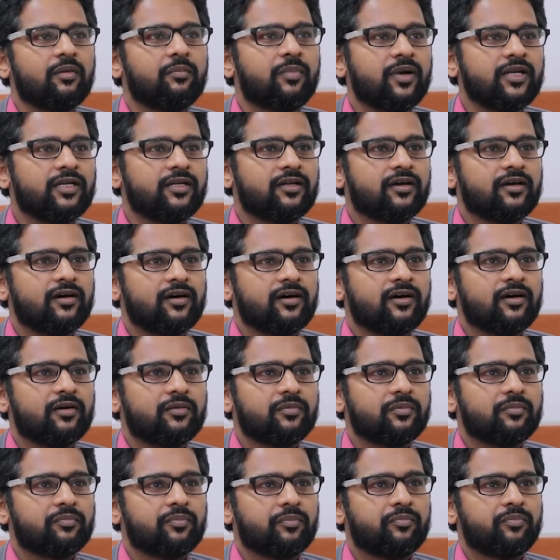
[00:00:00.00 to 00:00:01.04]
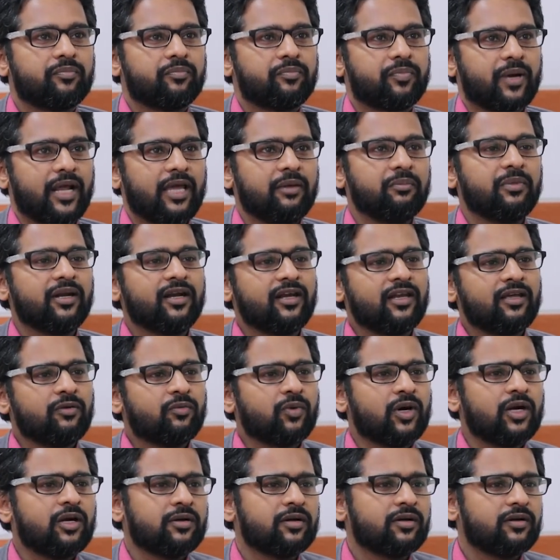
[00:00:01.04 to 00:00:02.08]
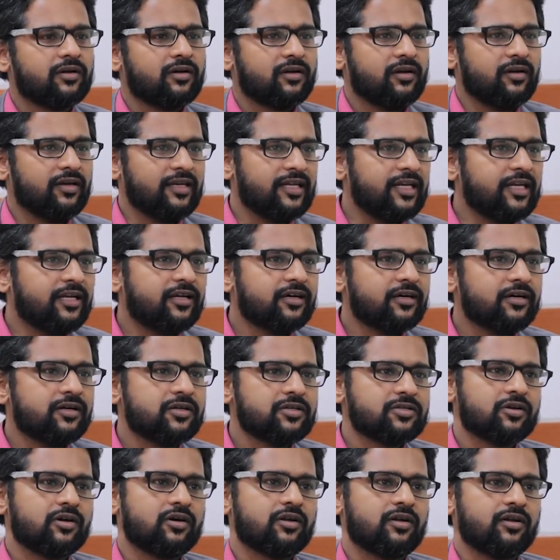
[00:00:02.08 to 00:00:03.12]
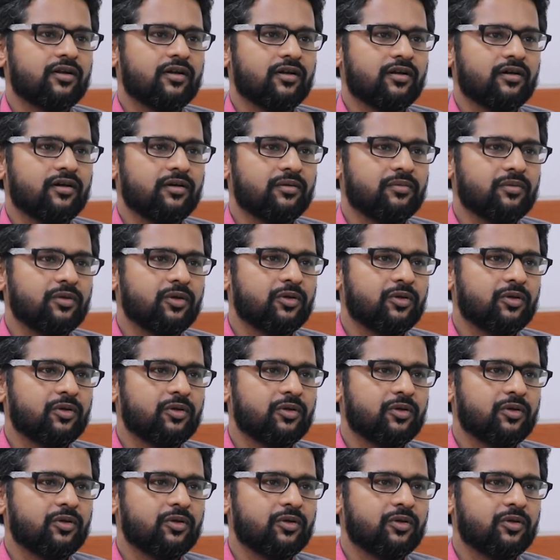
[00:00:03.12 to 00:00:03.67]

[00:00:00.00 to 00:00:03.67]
but uh, primarily what uh, leaders or uh,